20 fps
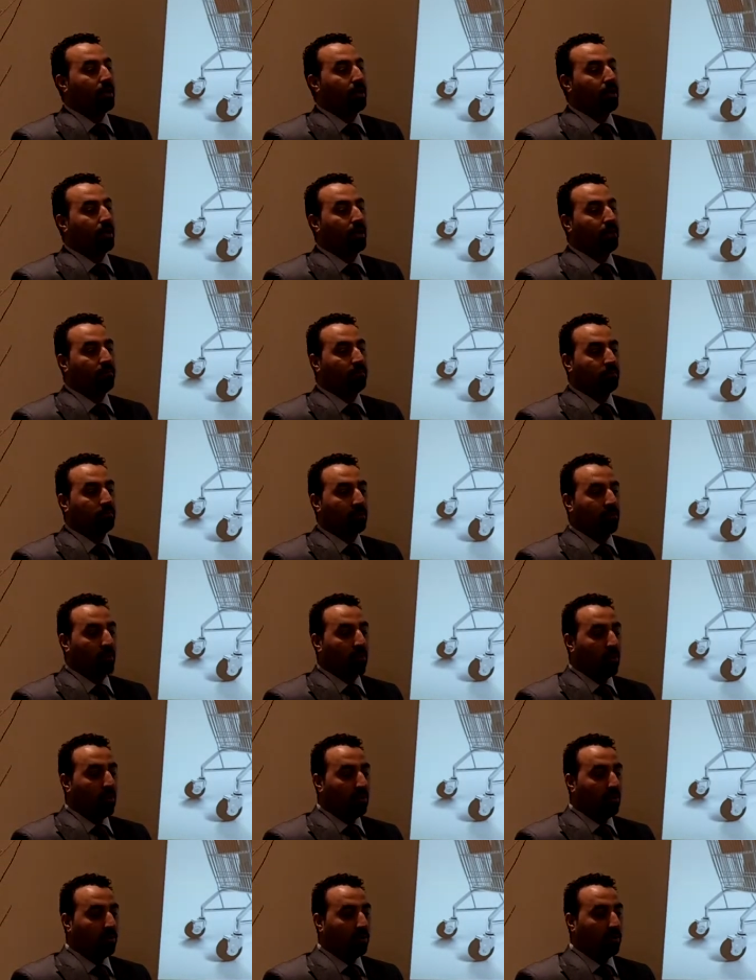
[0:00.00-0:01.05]
it comes
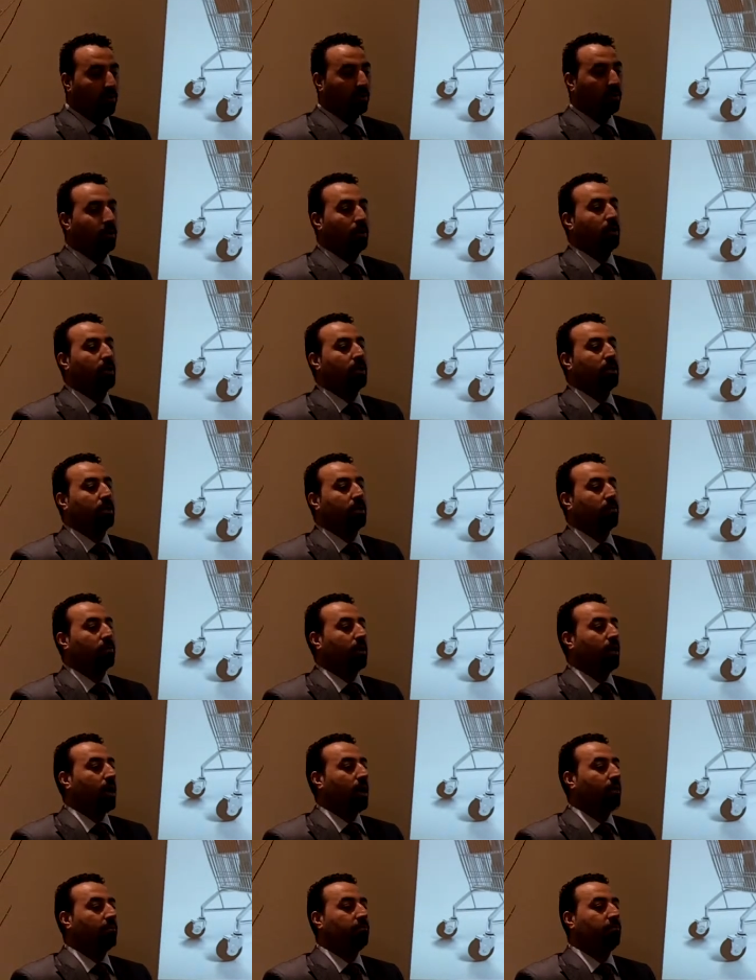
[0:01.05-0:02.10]
lower you
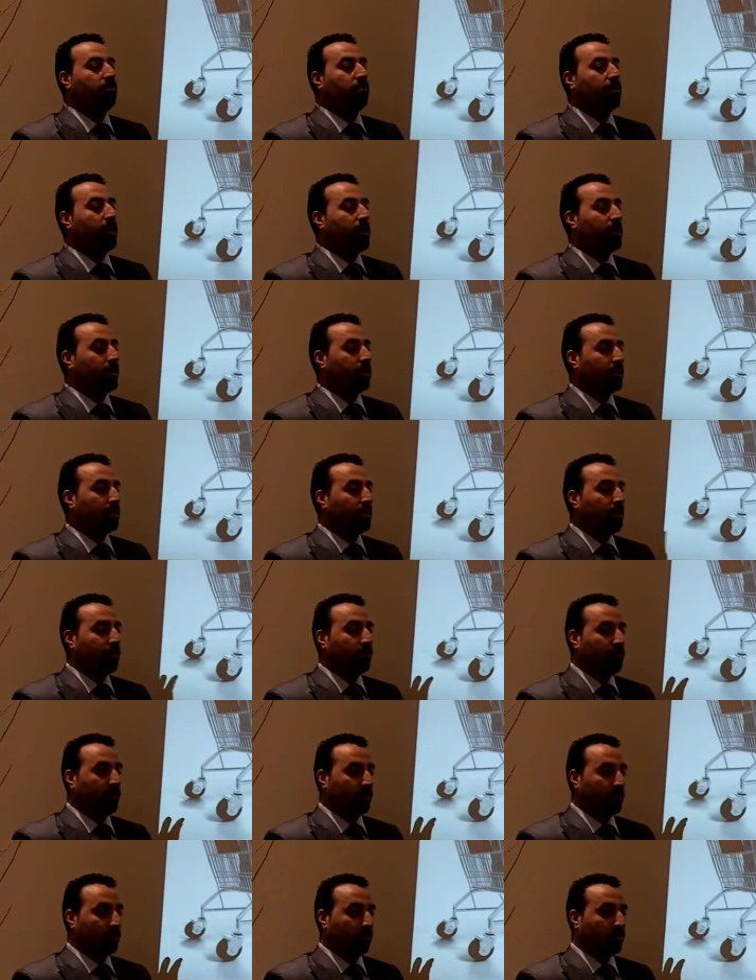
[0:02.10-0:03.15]
will have to pay the
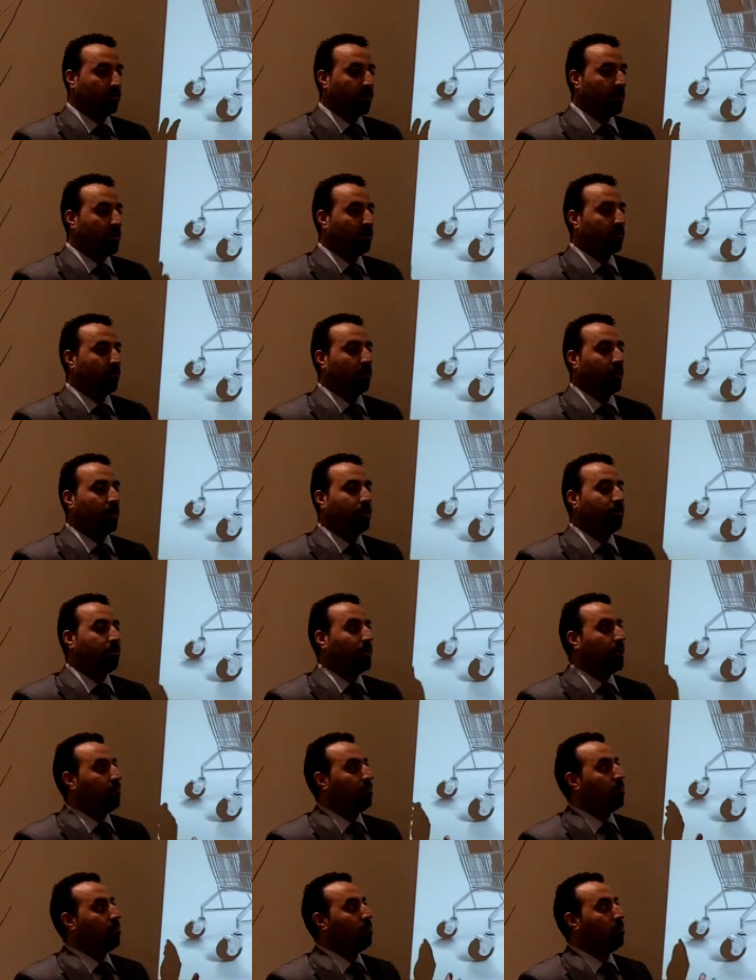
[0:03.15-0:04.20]
difference so let's
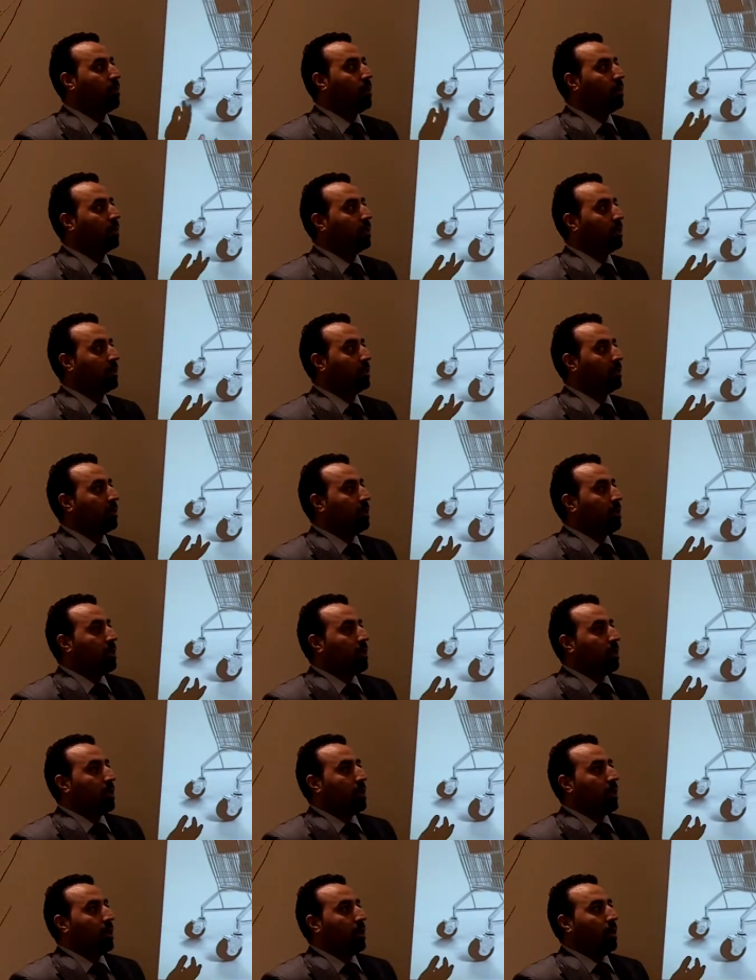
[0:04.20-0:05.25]
say if you bought at
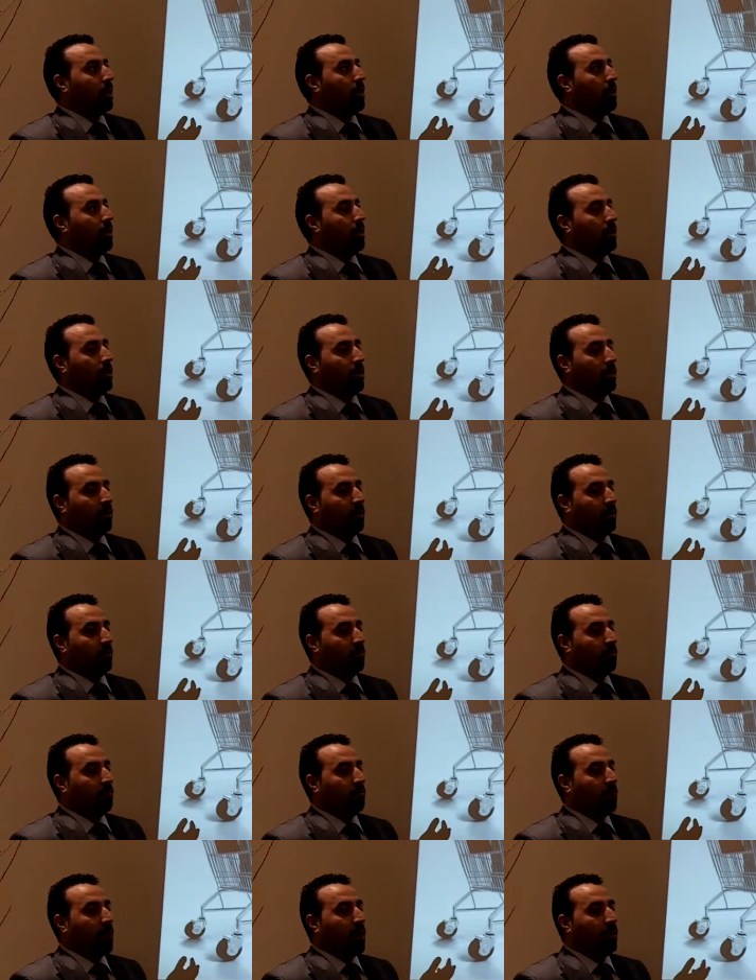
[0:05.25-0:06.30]

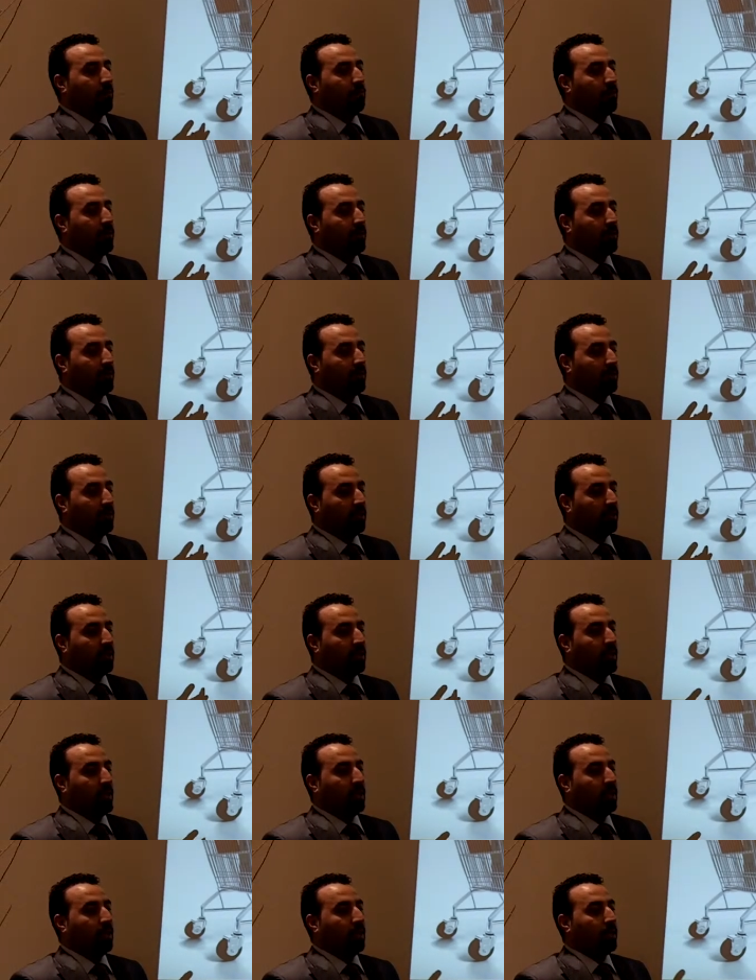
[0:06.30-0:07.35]
uh, 500
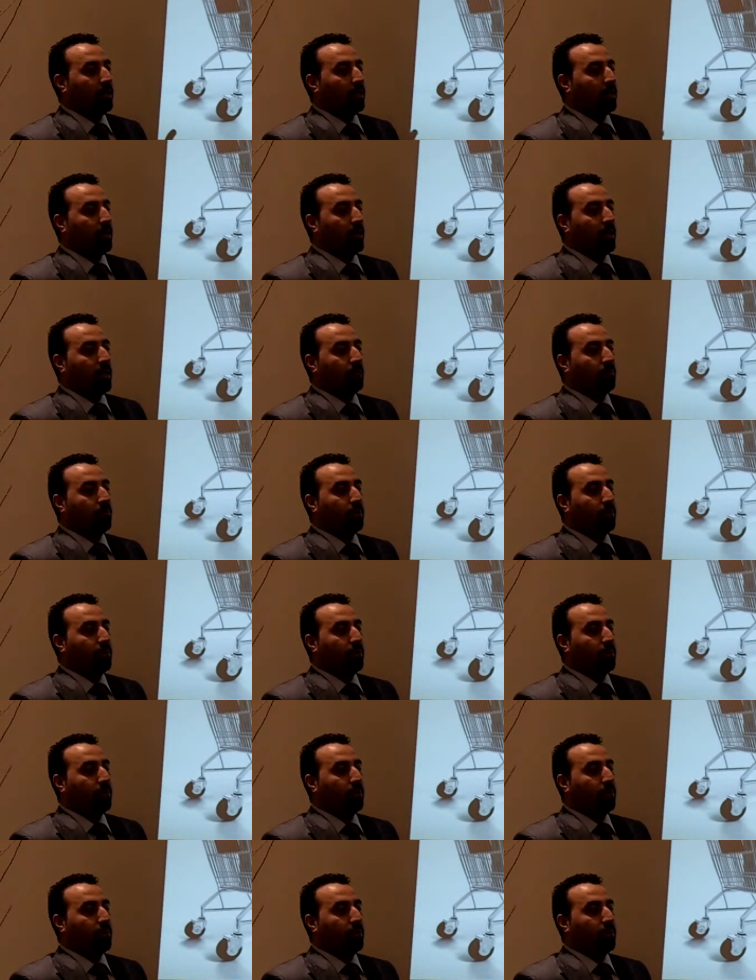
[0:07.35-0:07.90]
and the